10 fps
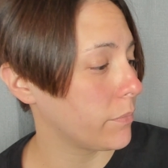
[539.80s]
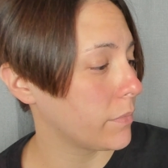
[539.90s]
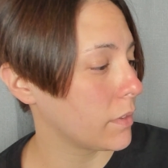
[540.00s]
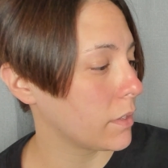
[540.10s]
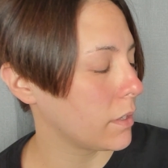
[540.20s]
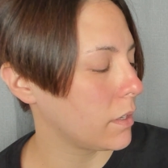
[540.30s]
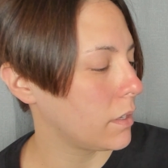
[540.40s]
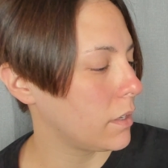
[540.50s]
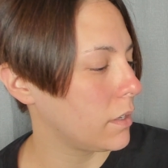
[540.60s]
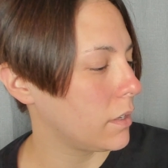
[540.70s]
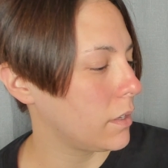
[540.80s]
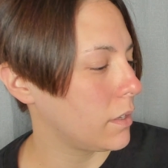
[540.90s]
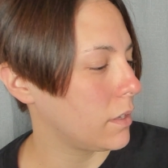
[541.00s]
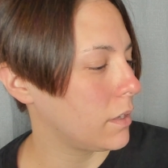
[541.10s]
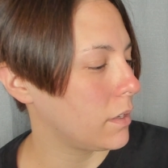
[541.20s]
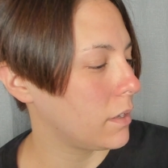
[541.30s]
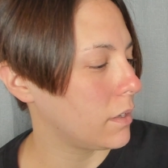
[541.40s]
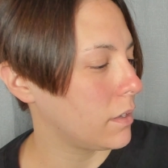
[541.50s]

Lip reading: [no speech]